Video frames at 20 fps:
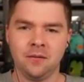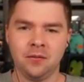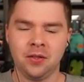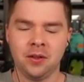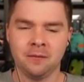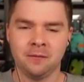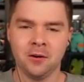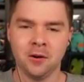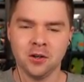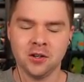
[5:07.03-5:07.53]

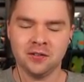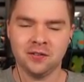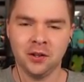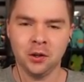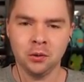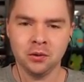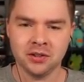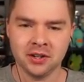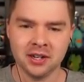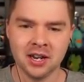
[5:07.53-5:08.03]
The first
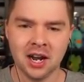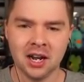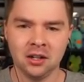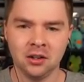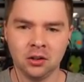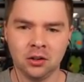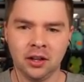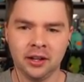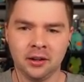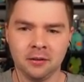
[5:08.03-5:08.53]
flute did not
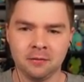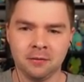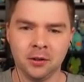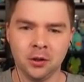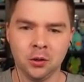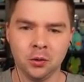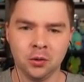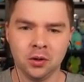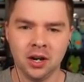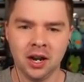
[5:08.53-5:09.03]
look like a
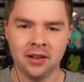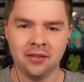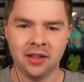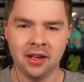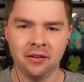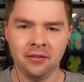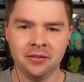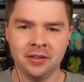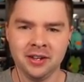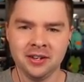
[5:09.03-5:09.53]
flute and
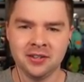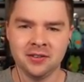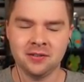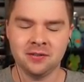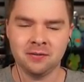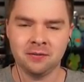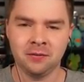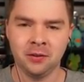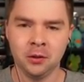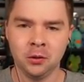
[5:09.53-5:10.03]
now this
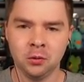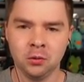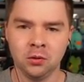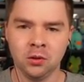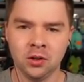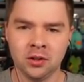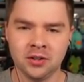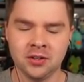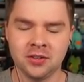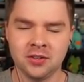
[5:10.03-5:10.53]
flute
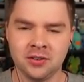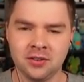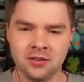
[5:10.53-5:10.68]
looks